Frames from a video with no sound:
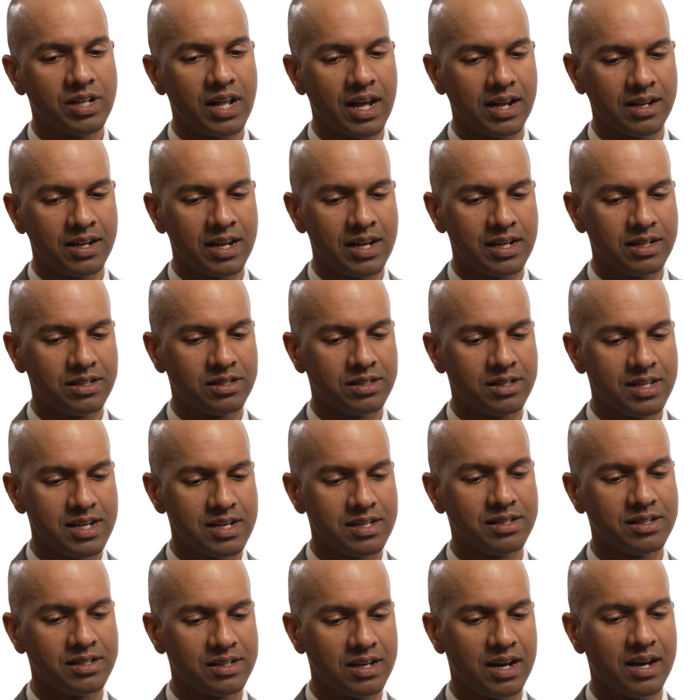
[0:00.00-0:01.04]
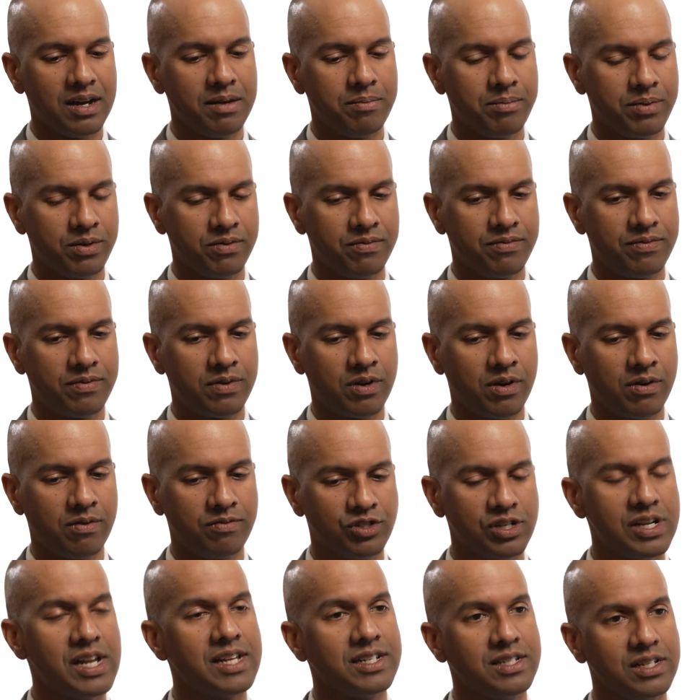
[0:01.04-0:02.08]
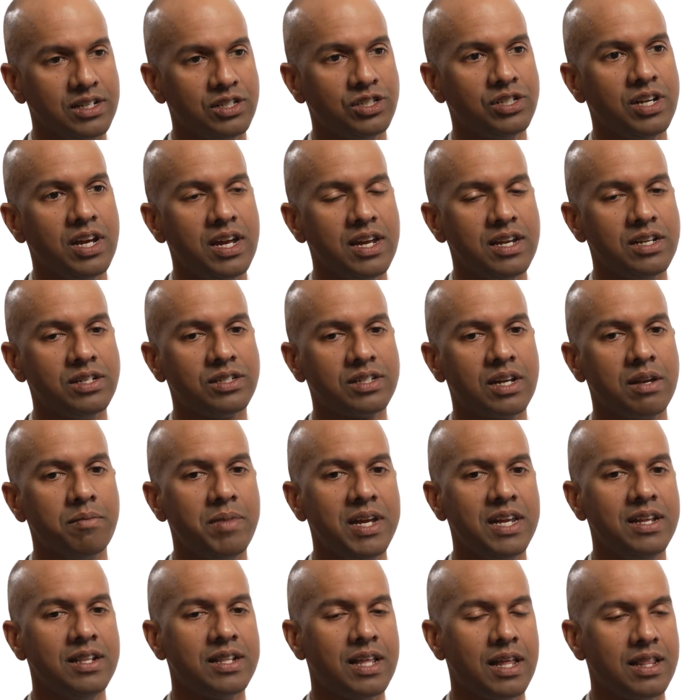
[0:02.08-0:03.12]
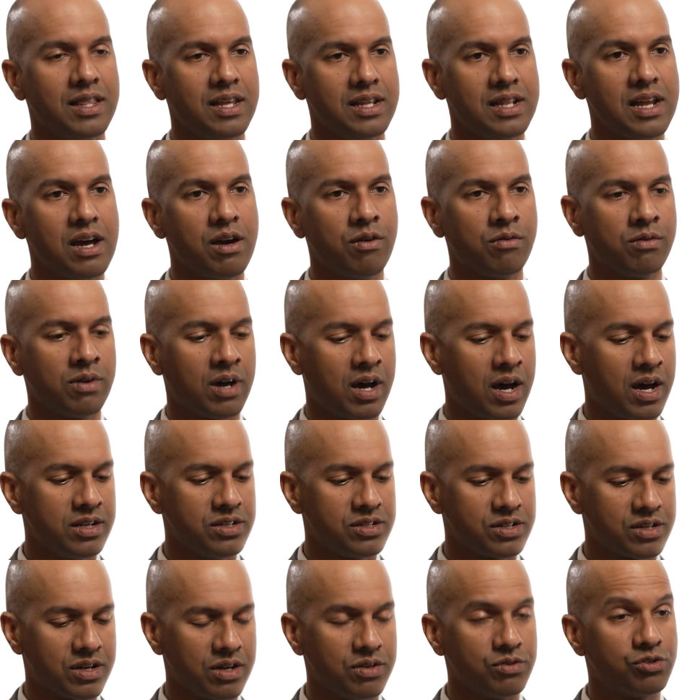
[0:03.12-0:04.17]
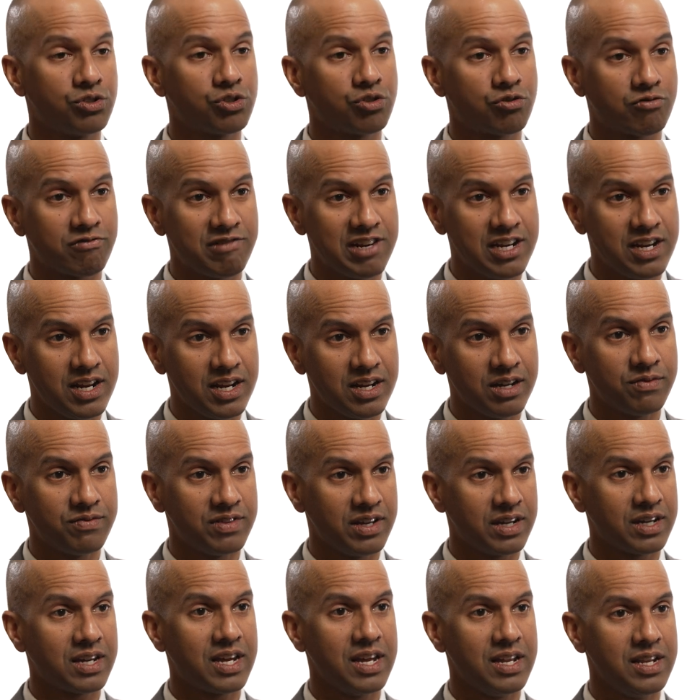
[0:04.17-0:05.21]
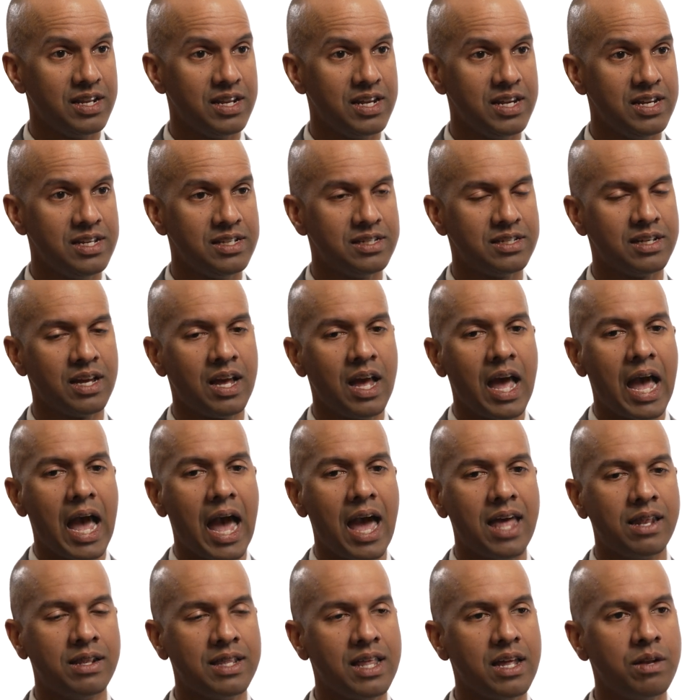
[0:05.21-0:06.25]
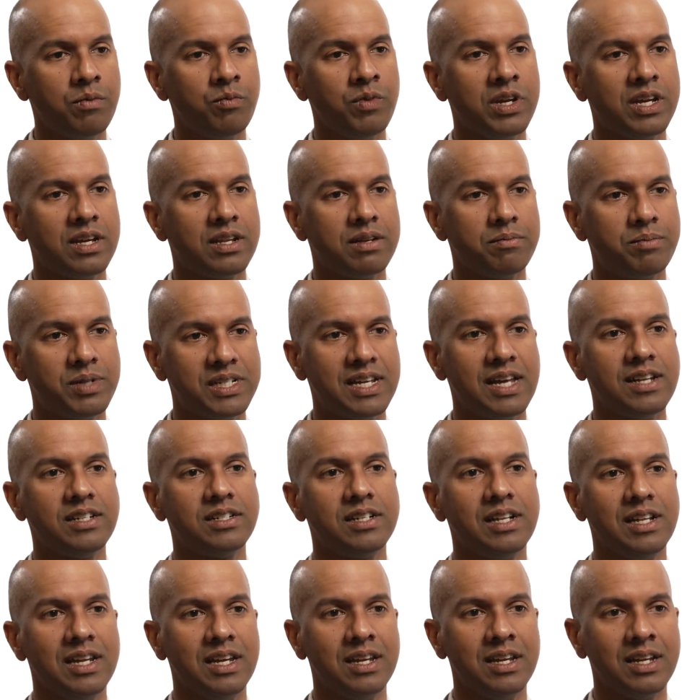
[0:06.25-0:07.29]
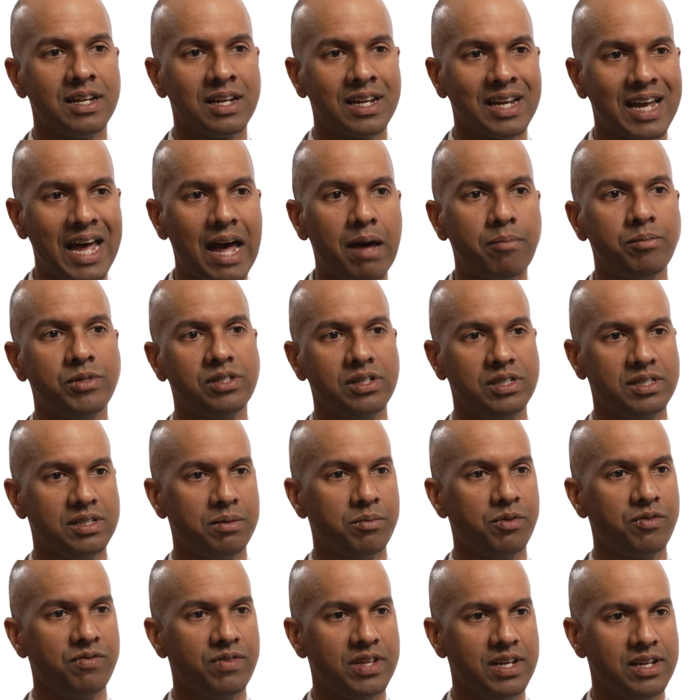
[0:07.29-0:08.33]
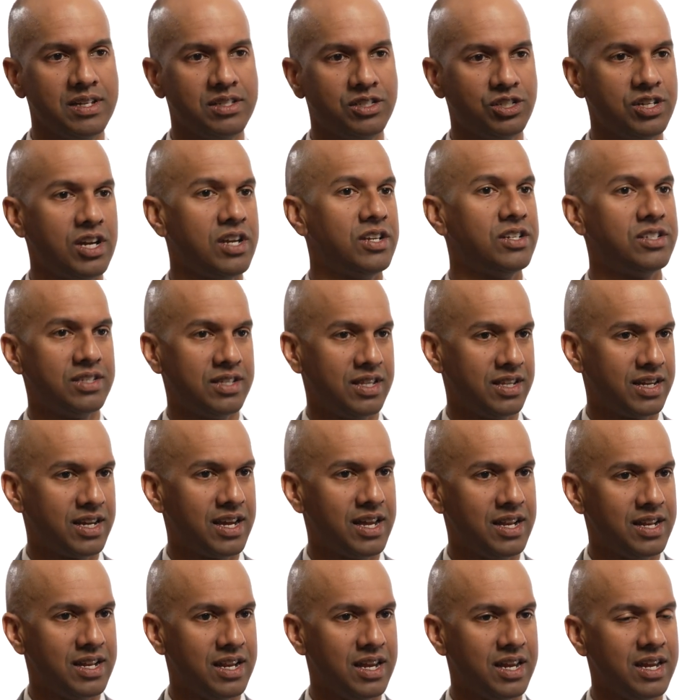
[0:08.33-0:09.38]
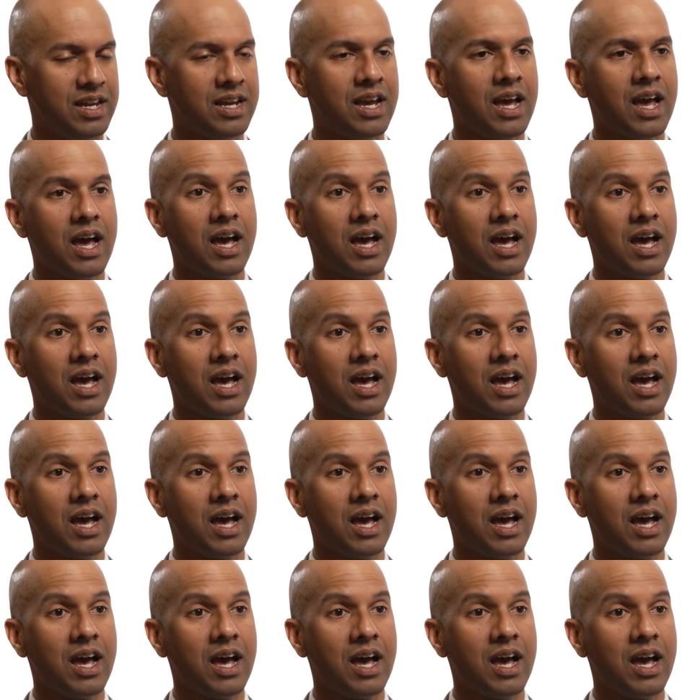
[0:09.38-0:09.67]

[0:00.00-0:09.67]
that it's this type of genetic change can mean that they now undergo screening of their kidneys. And then we can potentially capture some of these changes in the kidney